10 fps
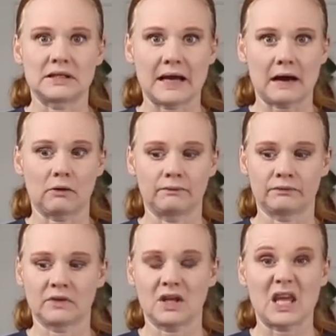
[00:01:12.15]
Now,
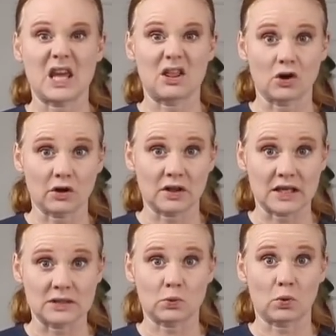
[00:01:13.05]
either of
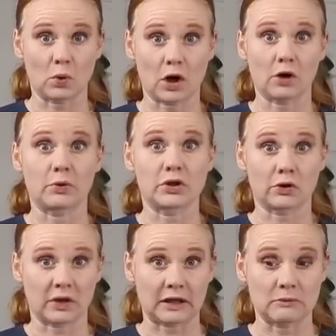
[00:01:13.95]
these will work with
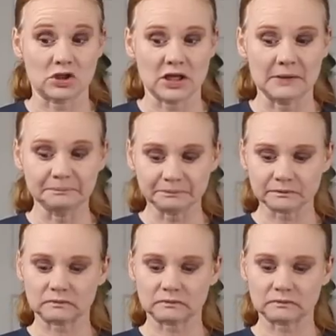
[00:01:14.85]
your Cricut machine.